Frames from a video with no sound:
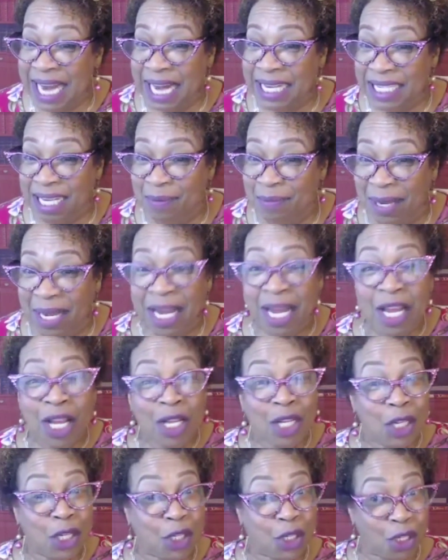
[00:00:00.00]
that to me.
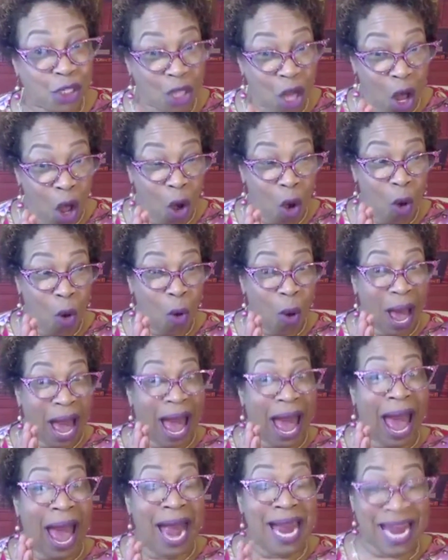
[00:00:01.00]
So
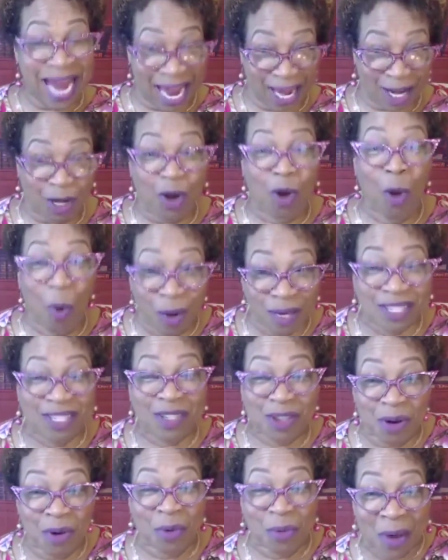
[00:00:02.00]
I got to
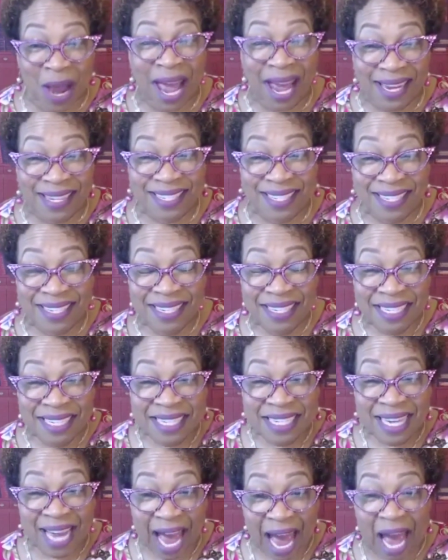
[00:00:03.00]
course correct.
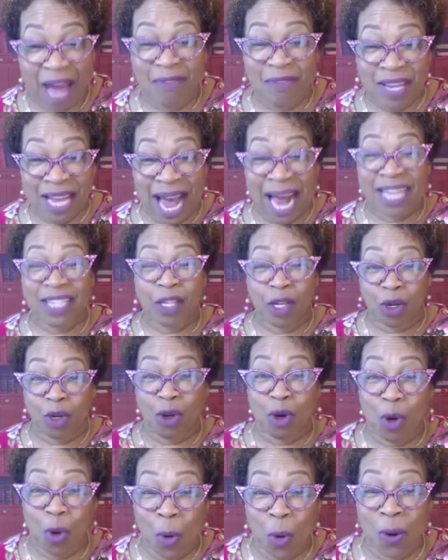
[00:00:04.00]
I've got to
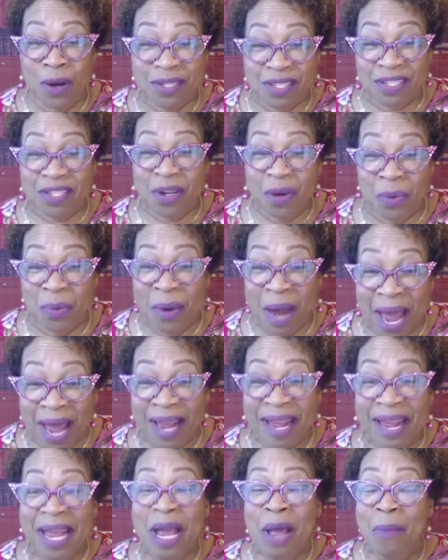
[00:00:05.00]
course
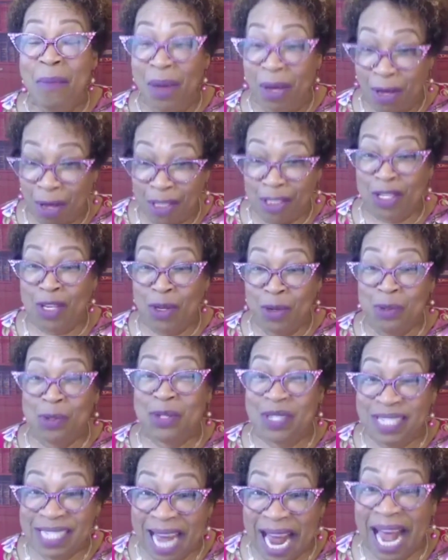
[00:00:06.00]
correct because you
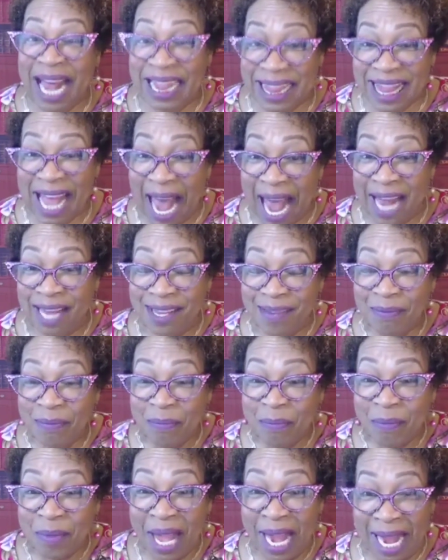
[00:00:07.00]
said that.
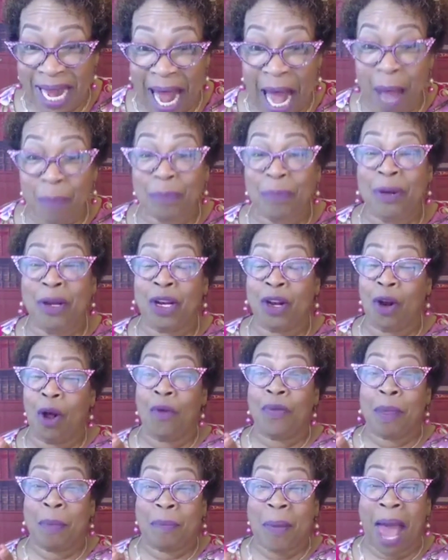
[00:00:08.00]
And I put it
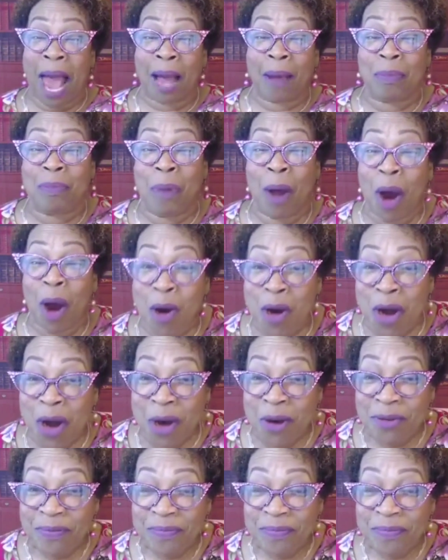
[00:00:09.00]
on the back burner